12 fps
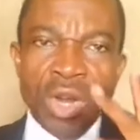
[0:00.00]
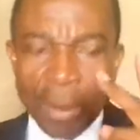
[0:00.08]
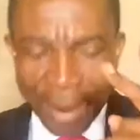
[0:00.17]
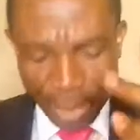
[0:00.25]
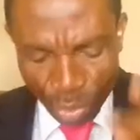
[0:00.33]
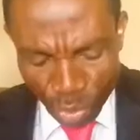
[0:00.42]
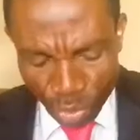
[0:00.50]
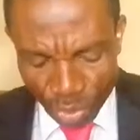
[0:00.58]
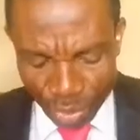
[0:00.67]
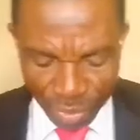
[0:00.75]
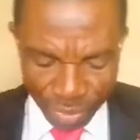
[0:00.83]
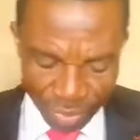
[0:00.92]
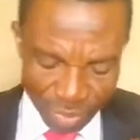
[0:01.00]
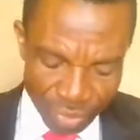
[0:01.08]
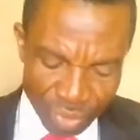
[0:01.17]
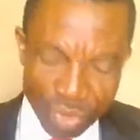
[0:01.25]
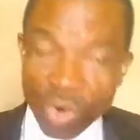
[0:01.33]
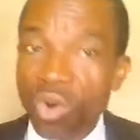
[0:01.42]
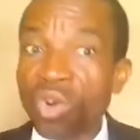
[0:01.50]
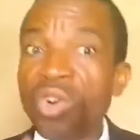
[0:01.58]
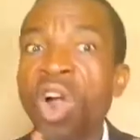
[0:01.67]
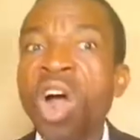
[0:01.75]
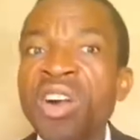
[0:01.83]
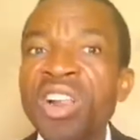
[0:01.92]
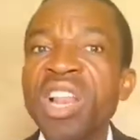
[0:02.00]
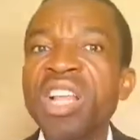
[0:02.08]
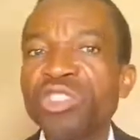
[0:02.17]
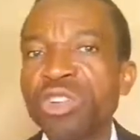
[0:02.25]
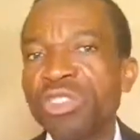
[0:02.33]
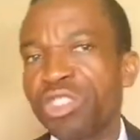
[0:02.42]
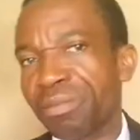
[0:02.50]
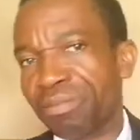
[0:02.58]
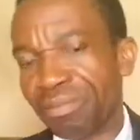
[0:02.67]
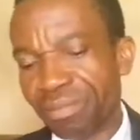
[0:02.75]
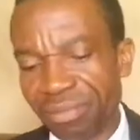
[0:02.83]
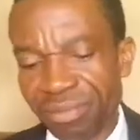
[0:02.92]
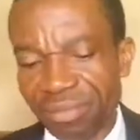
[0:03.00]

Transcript: Number two, wrong relationship.